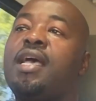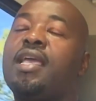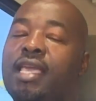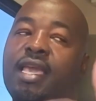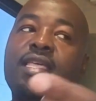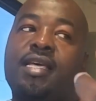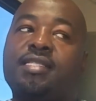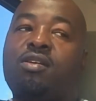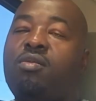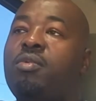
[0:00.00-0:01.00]
K,
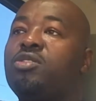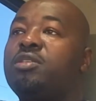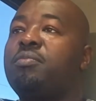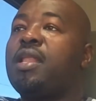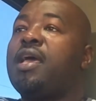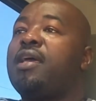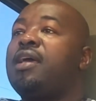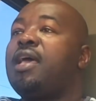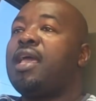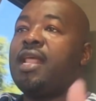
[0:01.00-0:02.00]
that's our multiplier,
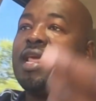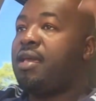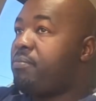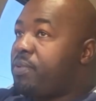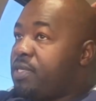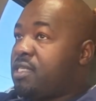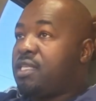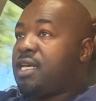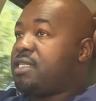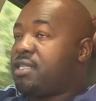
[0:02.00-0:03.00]
and
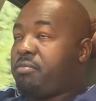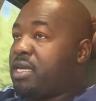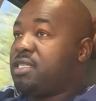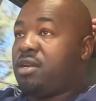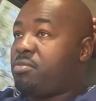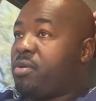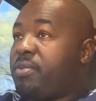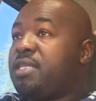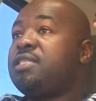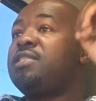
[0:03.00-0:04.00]
MPC, that's the marginal
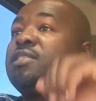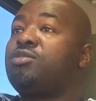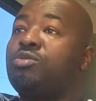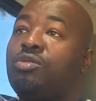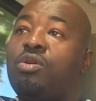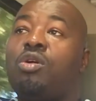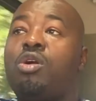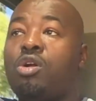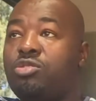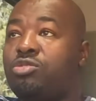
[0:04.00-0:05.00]
propensity to
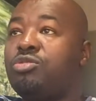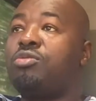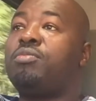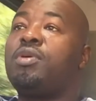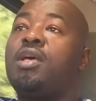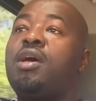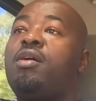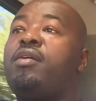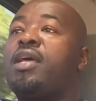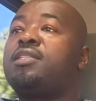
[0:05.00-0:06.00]
consume.
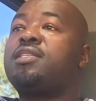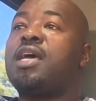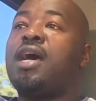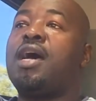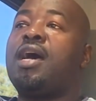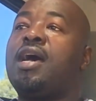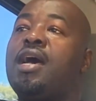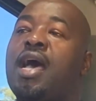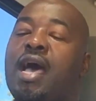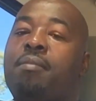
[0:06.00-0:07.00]
All right,
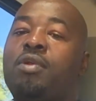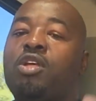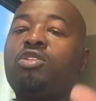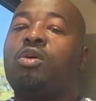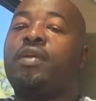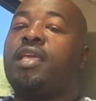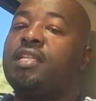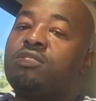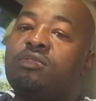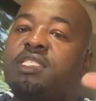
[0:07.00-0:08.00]
I'm not going
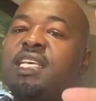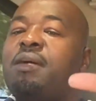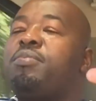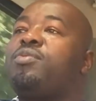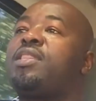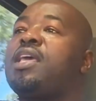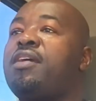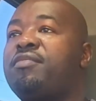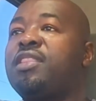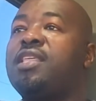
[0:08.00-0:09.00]
into depth with
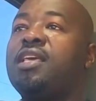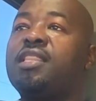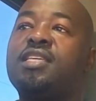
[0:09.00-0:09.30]
everything.